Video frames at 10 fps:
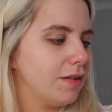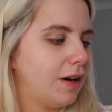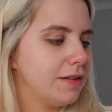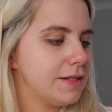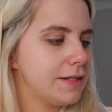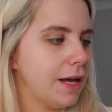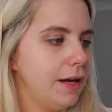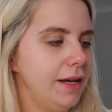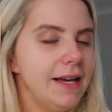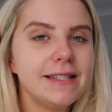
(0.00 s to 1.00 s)
I'd
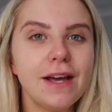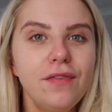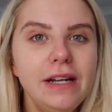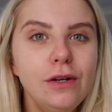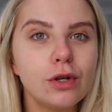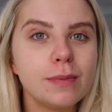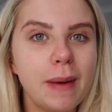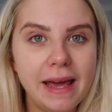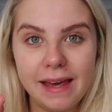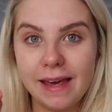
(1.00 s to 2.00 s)
say it definitely looks
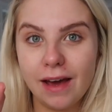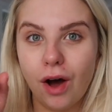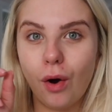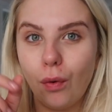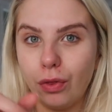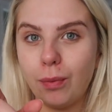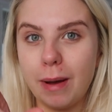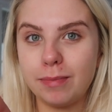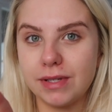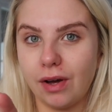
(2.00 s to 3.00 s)
pinkier on the
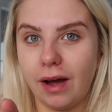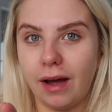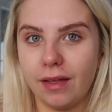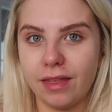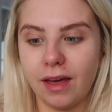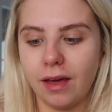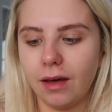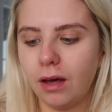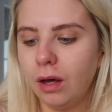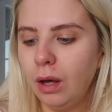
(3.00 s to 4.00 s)
website, I
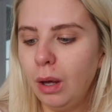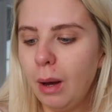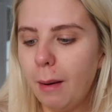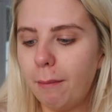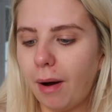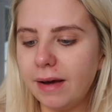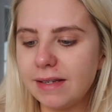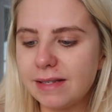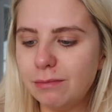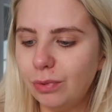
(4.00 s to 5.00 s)
think, but
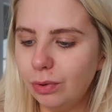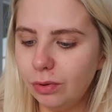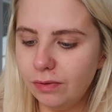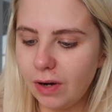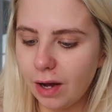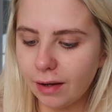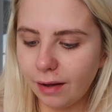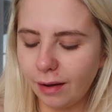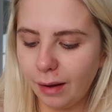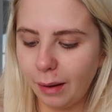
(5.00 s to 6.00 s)
it's more of like
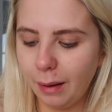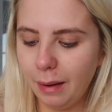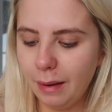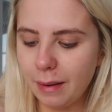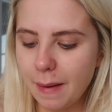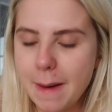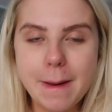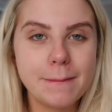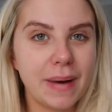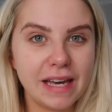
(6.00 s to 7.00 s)
a
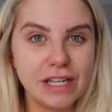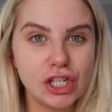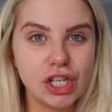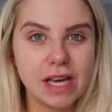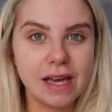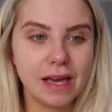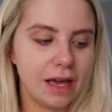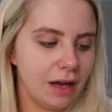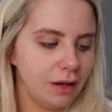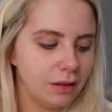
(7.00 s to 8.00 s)

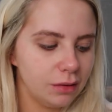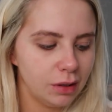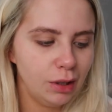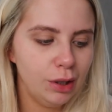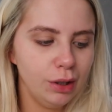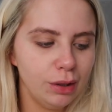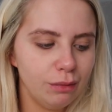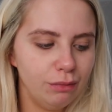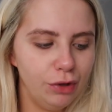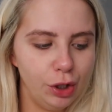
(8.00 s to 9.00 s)
beigey
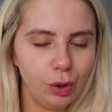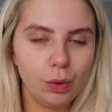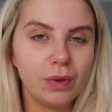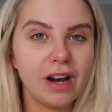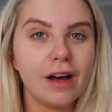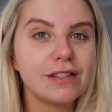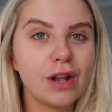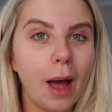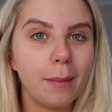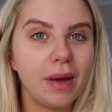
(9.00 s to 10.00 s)
nude with like a
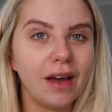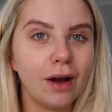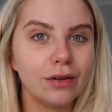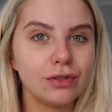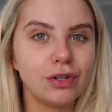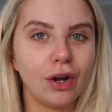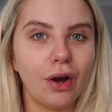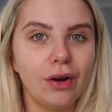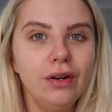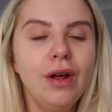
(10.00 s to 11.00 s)
slight pink
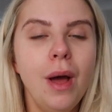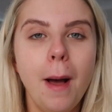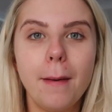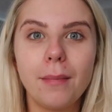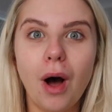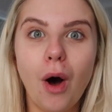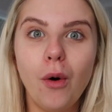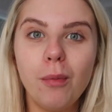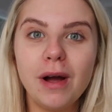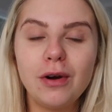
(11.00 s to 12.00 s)
undertone. But oh
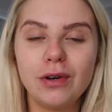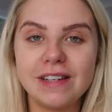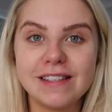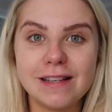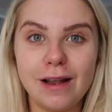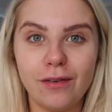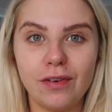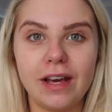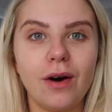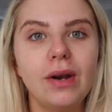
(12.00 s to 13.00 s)
my god, it's
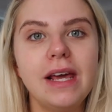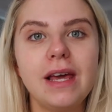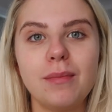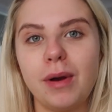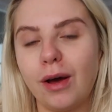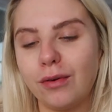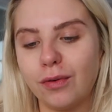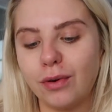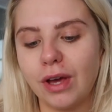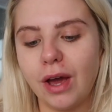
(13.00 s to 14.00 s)
lovely. I'll link it below
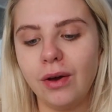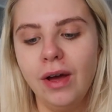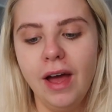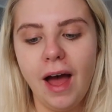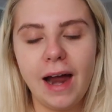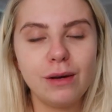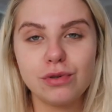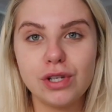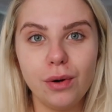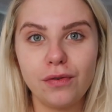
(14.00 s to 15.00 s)
for you. And it
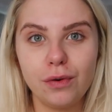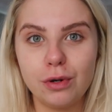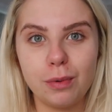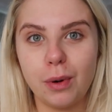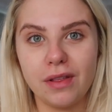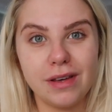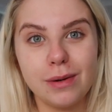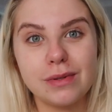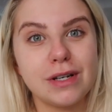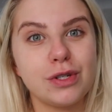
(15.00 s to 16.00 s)
was so affordable. I
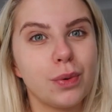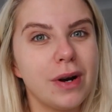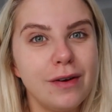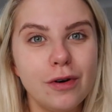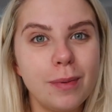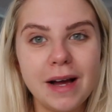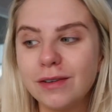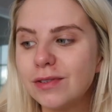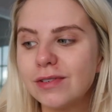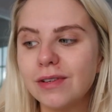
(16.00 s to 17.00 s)
think it was like
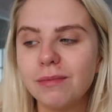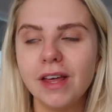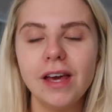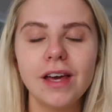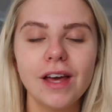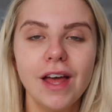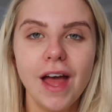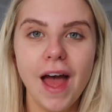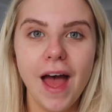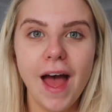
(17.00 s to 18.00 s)
£24 or something.
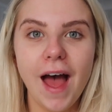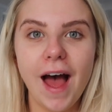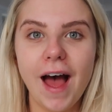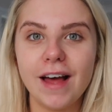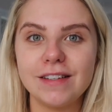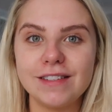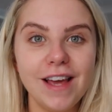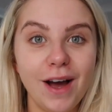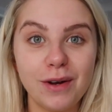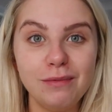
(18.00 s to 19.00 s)
And
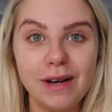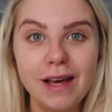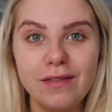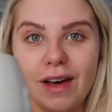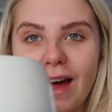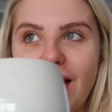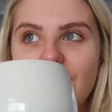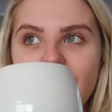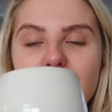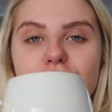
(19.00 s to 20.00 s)
yeah, I couldn't believe it. And
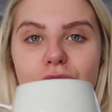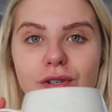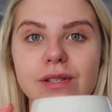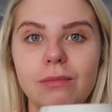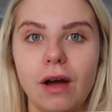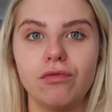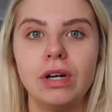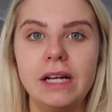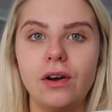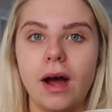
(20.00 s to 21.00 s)
they've actually got some like
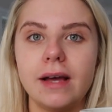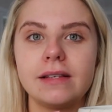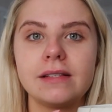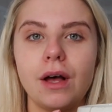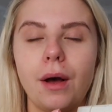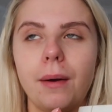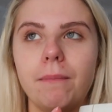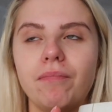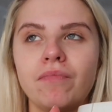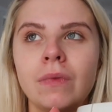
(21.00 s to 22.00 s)
really nice
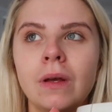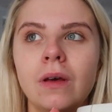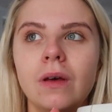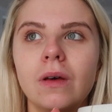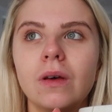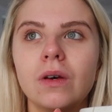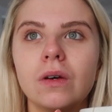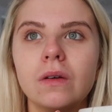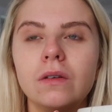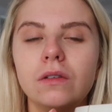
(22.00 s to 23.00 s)

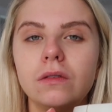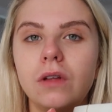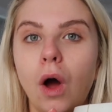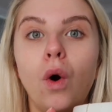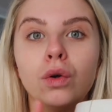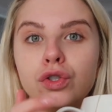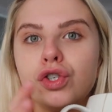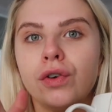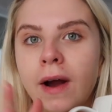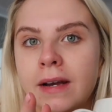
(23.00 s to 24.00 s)
like on
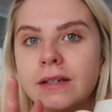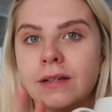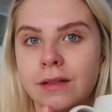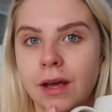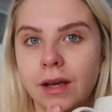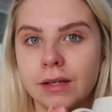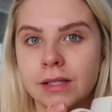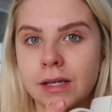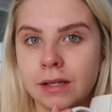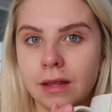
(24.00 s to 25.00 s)
trend
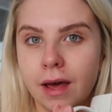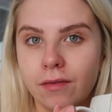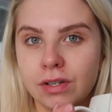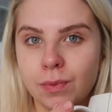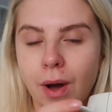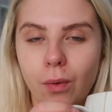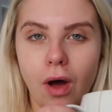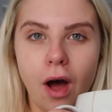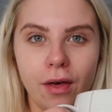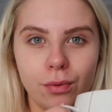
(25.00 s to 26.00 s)
things in there as well.
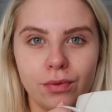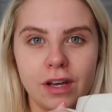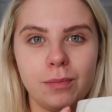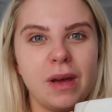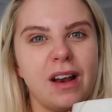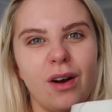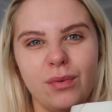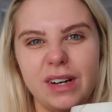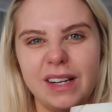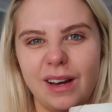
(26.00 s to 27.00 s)
Like I thought they'd be like
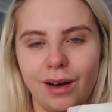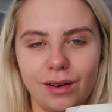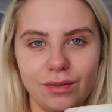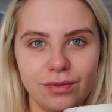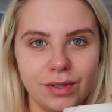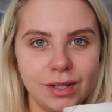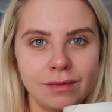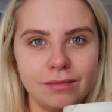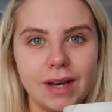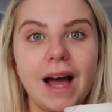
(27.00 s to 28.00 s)
really kind of
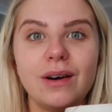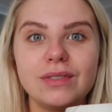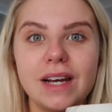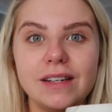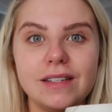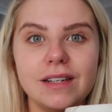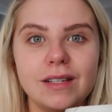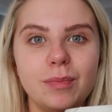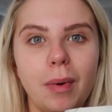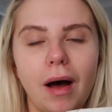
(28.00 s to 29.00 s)

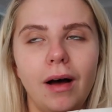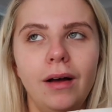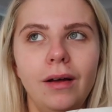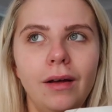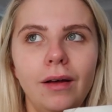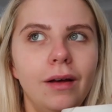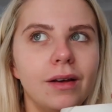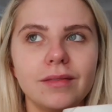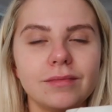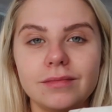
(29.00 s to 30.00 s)
outdated, but
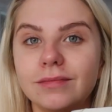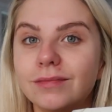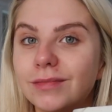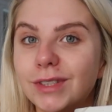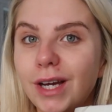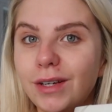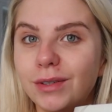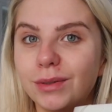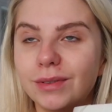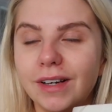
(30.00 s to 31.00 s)

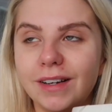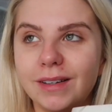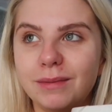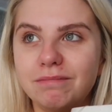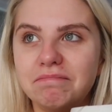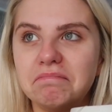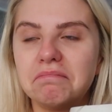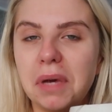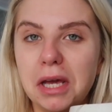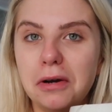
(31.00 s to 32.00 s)
no,
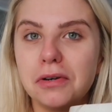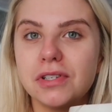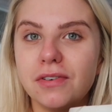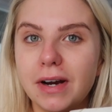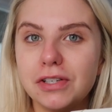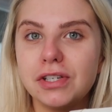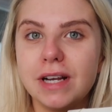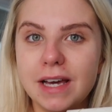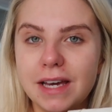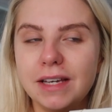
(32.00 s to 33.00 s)
Peacocks are
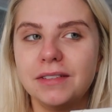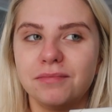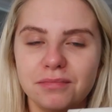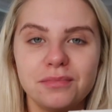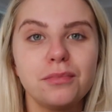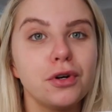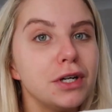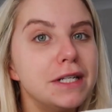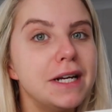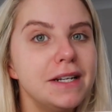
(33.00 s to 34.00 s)
actually
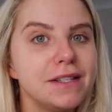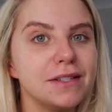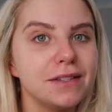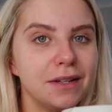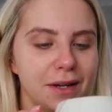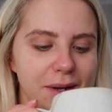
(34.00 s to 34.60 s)
pretty decent.